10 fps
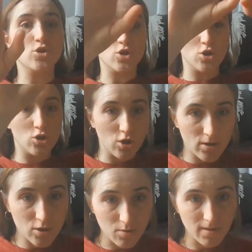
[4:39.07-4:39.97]
so you're
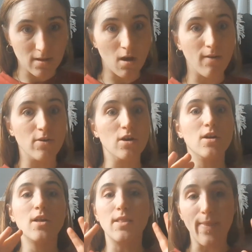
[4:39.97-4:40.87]
just doing the cover
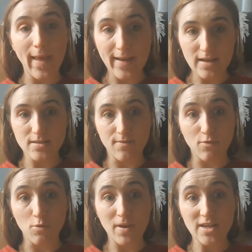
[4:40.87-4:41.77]
like it's the
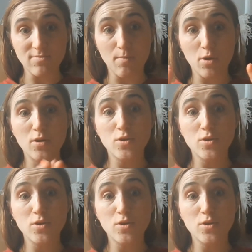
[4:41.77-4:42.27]
full page of a book.